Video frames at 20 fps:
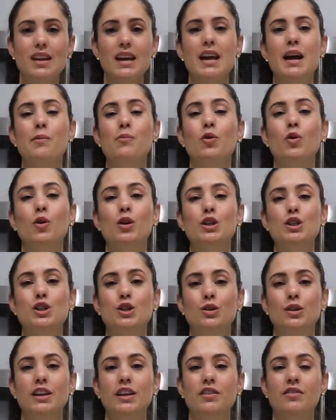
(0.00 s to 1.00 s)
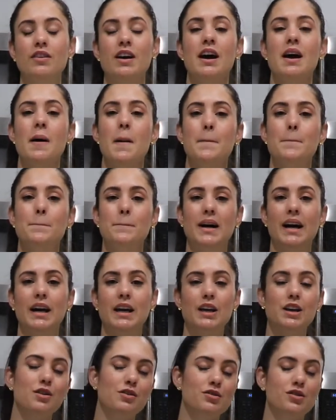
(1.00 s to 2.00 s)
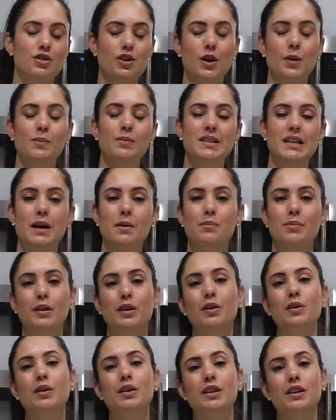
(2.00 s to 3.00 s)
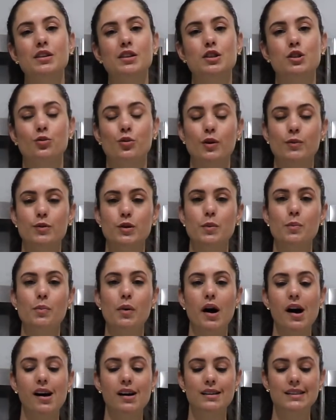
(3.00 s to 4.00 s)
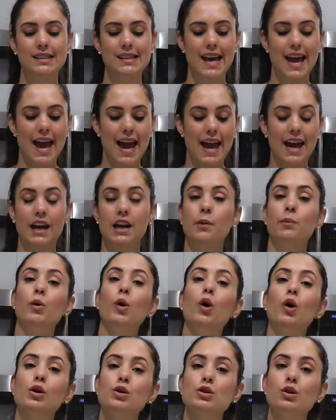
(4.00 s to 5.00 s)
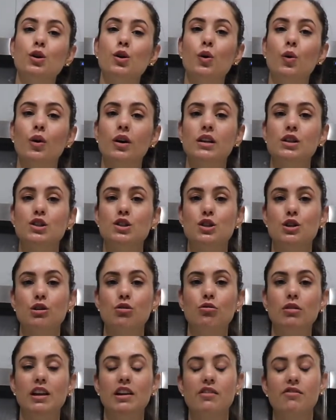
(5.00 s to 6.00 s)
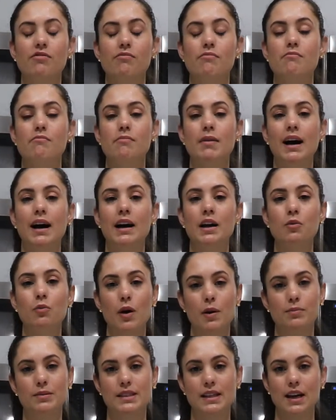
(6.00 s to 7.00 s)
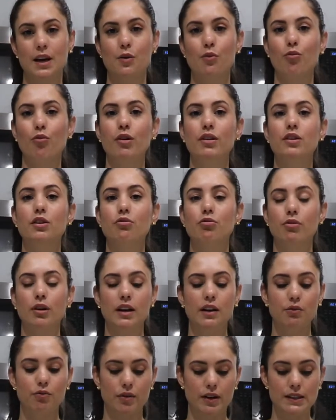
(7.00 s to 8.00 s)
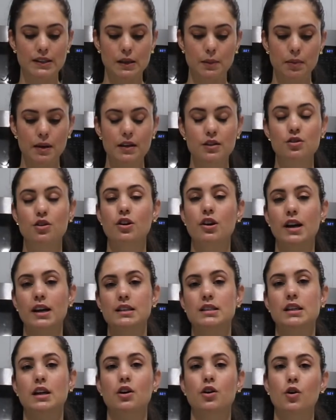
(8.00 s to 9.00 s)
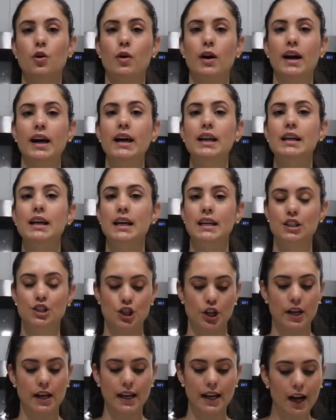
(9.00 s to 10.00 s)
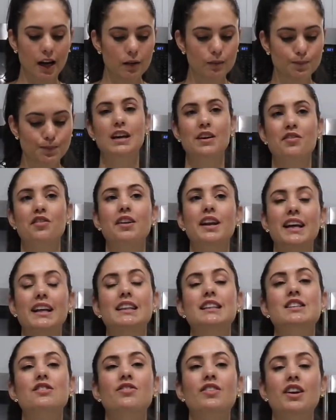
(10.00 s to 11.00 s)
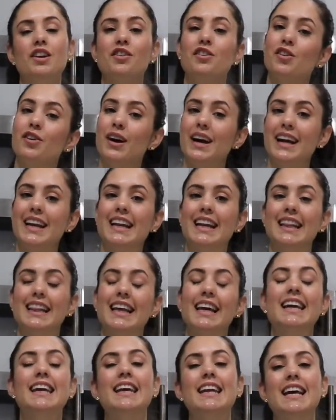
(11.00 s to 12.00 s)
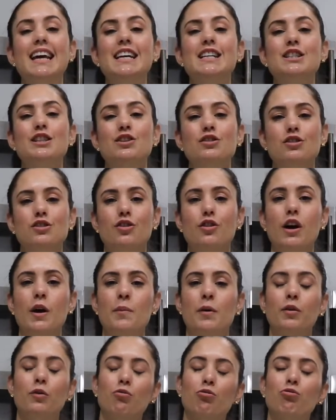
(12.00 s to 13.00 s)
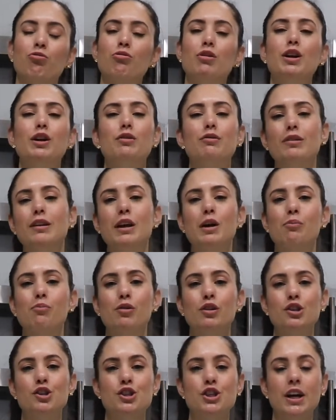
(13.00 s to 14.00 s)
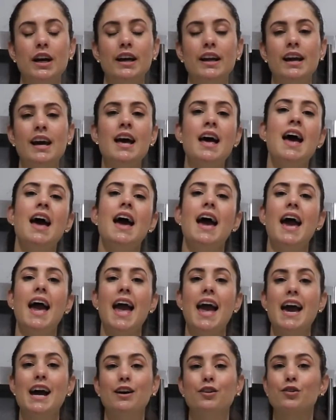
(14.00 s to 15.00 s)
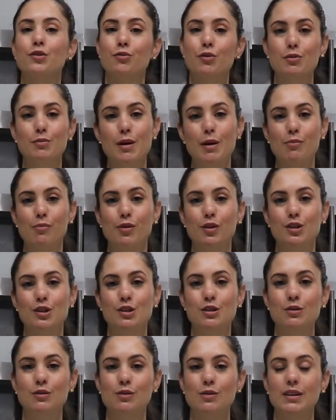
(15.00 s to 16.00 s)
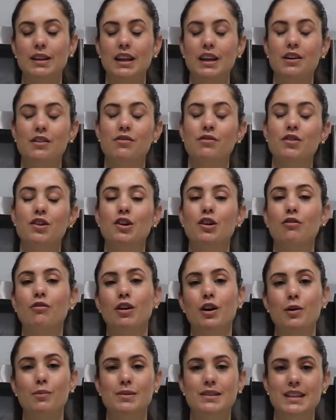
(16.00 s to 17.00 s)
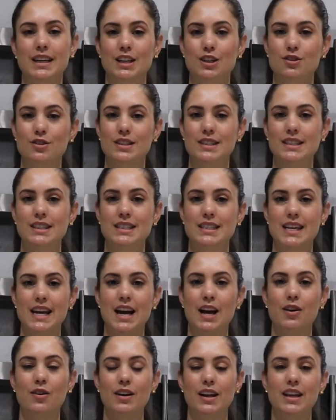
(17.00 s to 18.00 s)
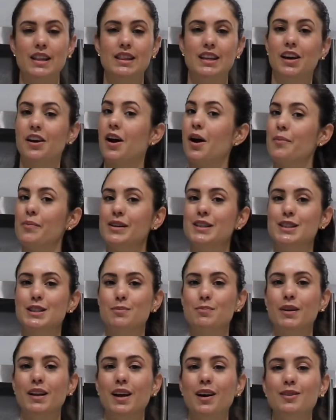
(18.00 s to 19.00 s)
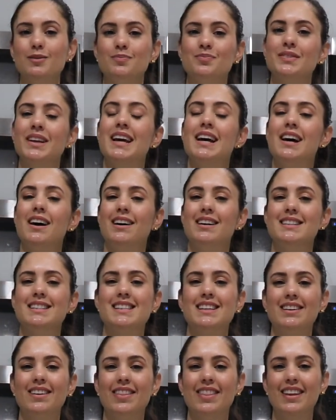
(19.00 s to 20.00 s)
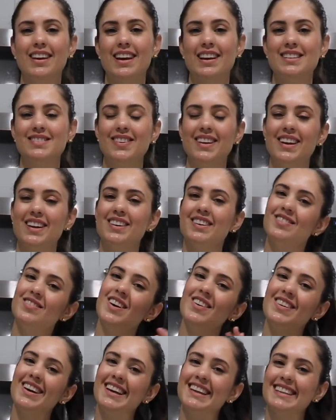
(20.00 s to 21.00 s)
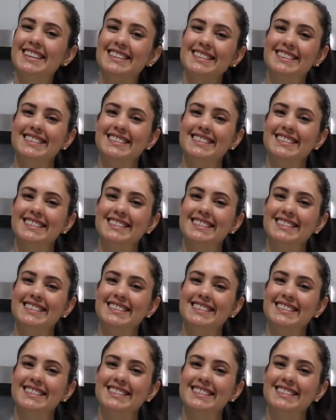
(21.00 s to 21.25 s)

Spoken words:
I'm going to leave my username down below in the description box, and I'm also going to leave my website with the written recipe so you guys can go ahead and check it out. If you like this video, go ahead and like it and subscribe. I would really, really appreciate it. And remember to leave your recommendations down in the comments below. Until the next video, bye bye.